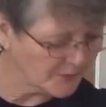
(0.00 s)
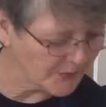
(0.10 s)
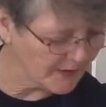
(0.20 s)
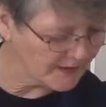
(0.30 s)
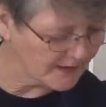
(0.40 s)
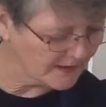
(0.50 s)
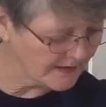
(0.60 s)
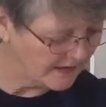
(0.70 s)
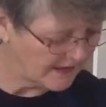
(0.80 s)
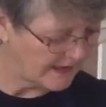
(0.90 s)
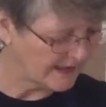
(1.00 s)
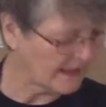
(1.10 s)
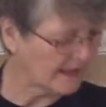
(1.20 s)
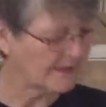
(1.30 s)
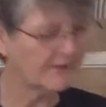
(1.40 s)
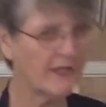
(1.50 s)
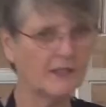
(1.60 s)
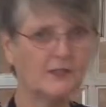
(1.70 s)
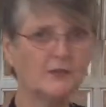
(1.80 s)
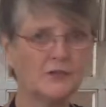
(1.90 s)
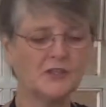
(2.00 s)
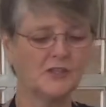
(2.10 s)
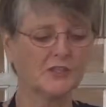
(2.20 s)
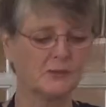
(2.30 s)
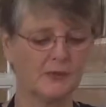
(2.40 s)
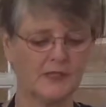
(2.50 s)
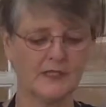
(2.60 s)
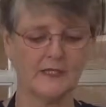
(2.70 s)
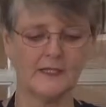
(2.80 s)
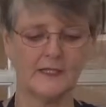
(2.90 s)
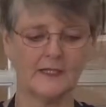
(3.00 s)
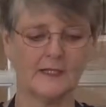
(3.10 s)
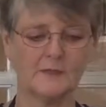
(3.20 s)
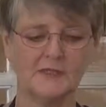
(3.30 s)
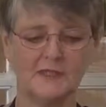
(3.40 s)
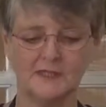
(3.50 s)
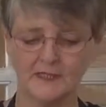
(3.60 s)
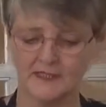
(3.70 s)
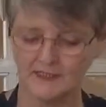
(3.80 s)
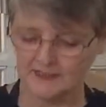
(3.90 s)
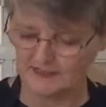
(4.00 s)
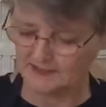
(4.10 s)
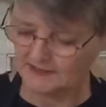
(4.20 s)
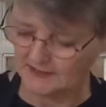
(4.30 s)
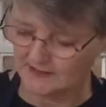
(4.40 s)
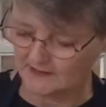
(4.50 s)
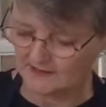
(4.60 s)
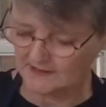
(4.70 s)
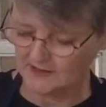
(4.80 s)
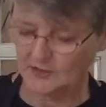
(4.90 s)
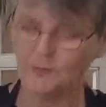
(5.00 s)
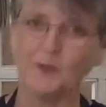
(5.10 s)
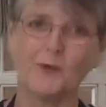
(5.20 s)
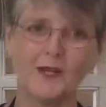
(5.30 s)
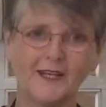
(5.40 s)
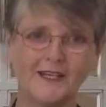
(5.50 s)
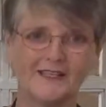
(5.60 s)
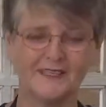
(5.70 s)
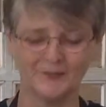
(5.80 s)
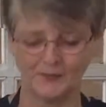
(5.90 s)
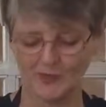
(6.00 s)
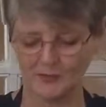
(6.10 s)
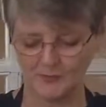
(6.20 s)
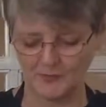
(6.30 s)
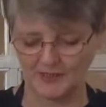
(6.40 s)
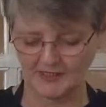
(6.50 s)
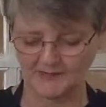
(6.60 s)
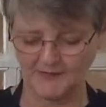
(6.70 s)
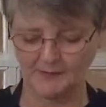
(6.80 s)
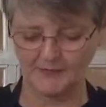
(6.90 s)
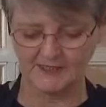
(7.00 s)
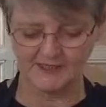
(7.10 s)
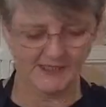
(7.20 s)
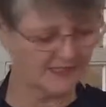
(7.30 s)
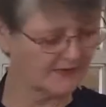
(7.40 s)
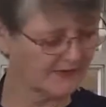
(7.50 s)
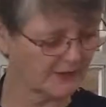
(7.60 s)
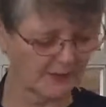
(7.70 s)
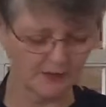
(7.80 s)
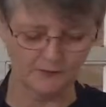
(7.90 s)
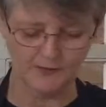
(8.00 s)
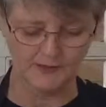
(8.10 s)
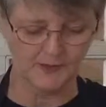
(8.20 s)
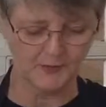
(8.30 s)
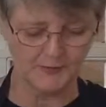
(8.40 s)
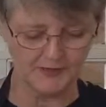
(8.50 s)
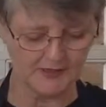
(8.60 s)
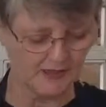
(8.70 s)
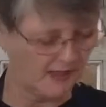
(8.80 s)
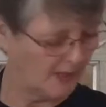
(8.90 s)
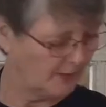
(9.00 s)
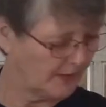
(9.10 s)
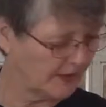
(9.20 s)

product, and I have not used this one yet, and I'm sending this to Wale's family as a gift, so I don't want to open it. But